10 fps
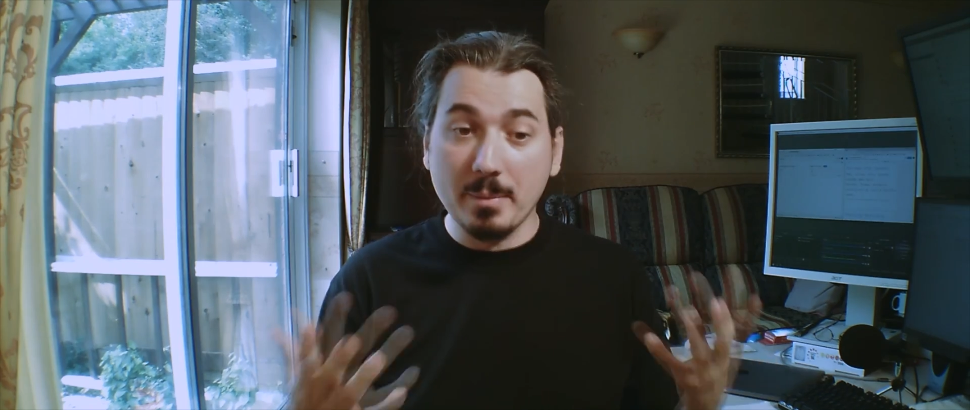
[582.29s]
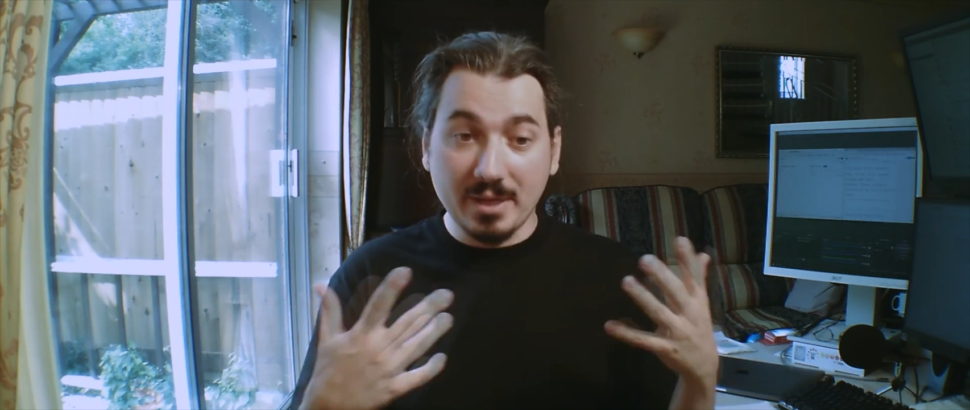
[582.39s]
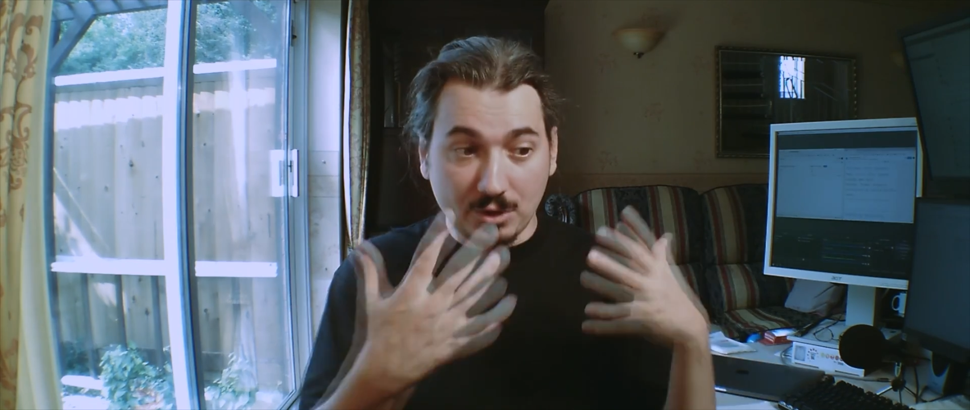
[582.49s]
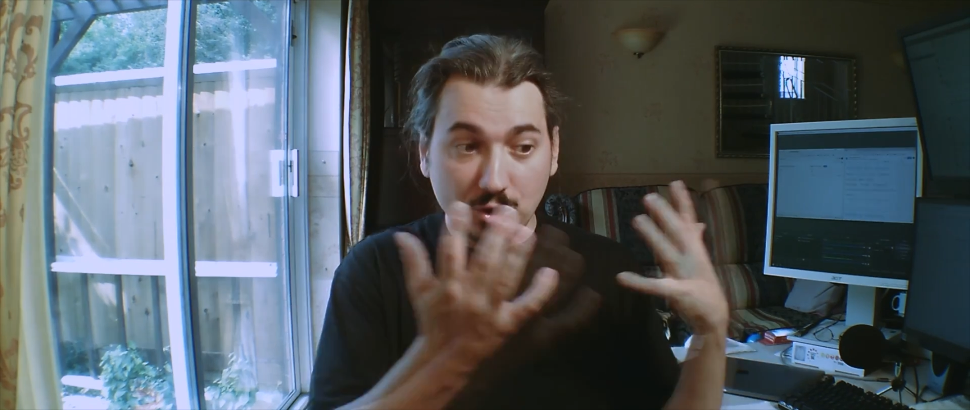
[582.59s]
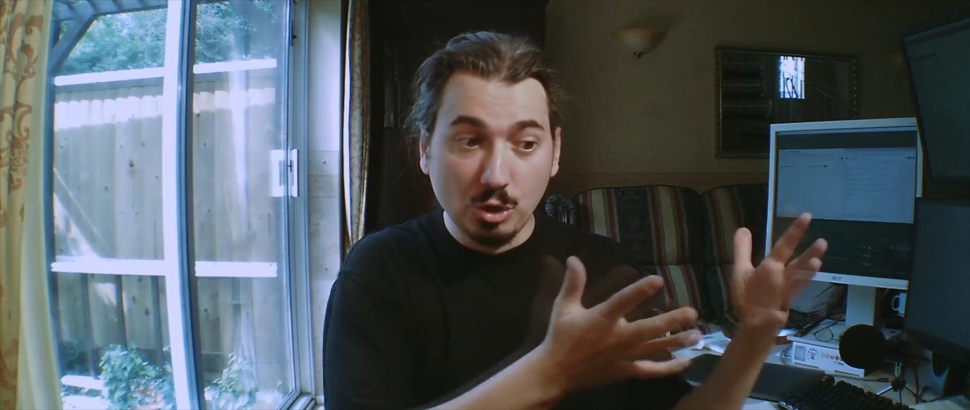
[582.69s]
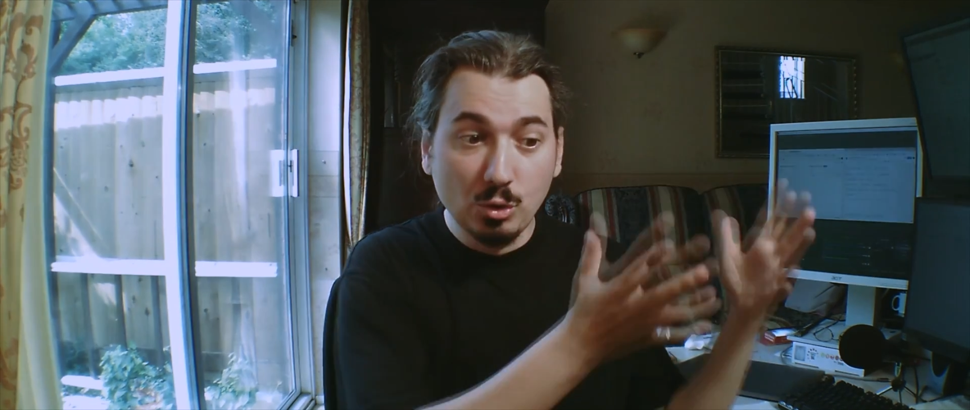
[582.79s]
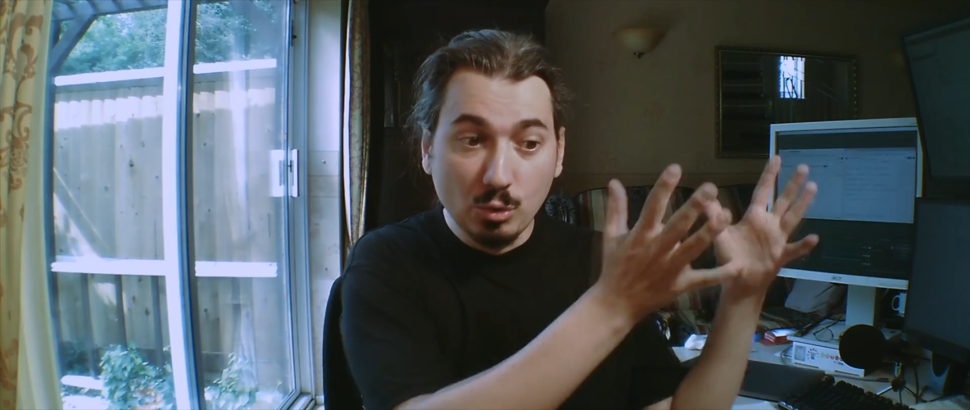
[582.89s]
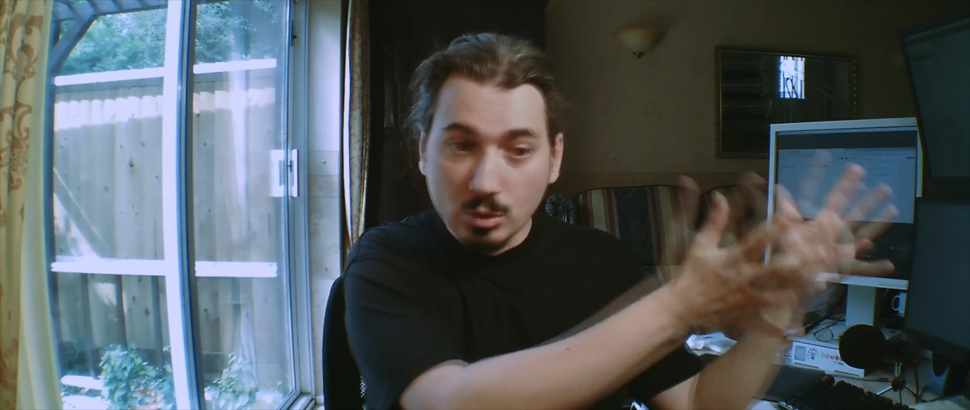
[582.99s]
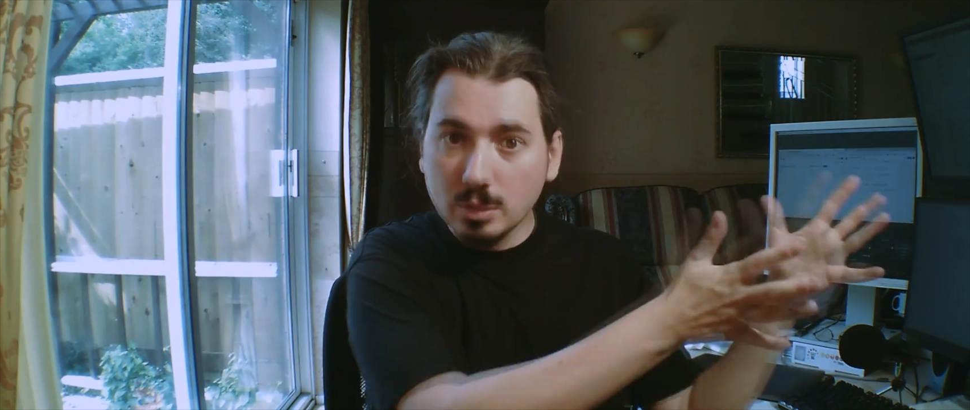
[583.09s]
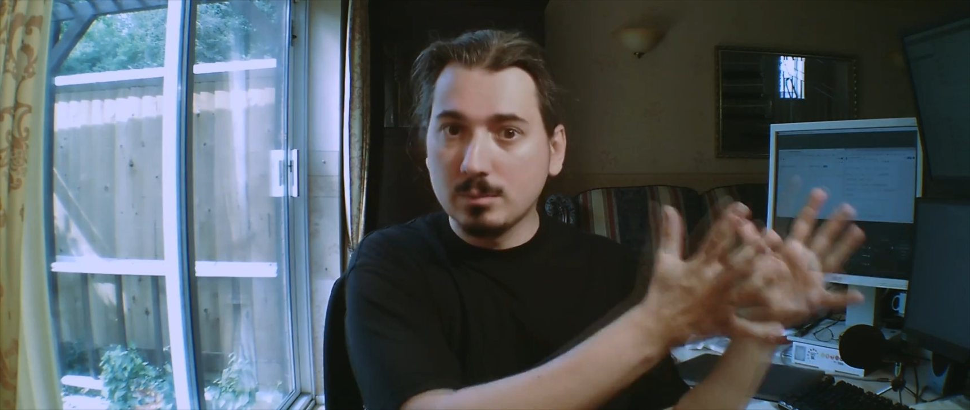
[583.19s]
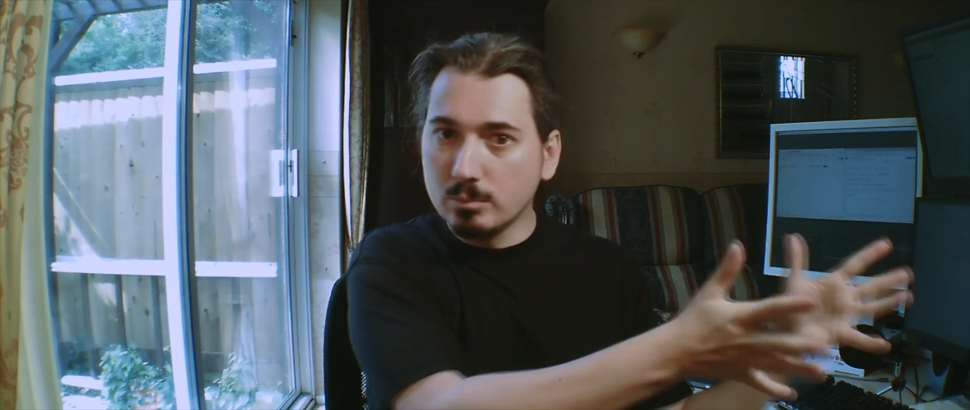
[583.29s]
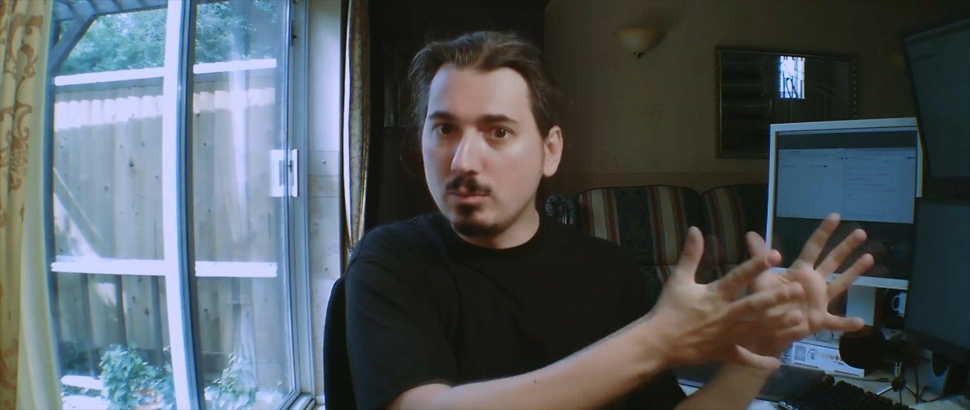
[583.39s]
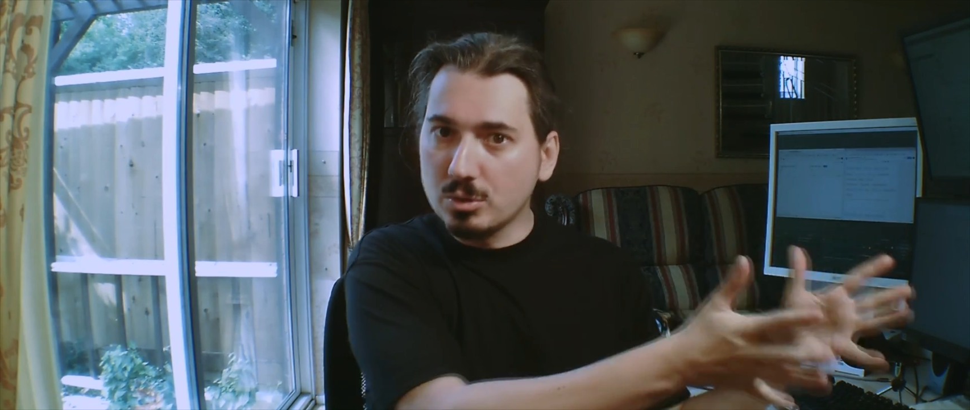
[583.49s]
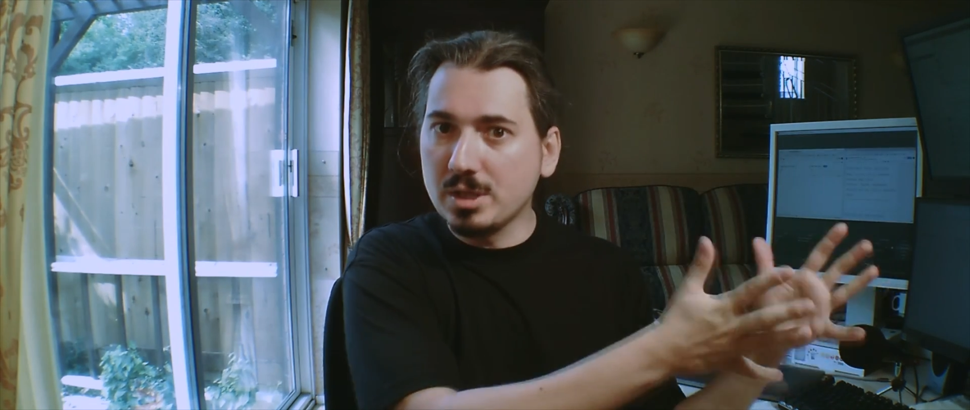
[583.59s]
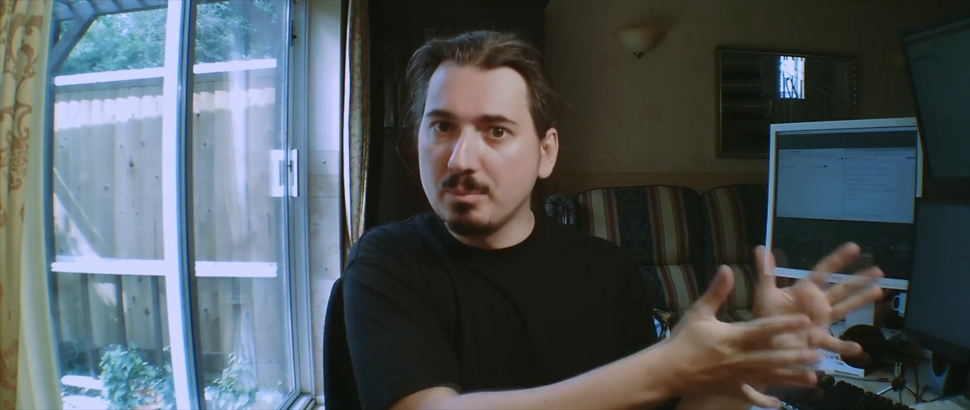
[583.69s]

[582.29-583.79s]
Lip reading: I mean, the two most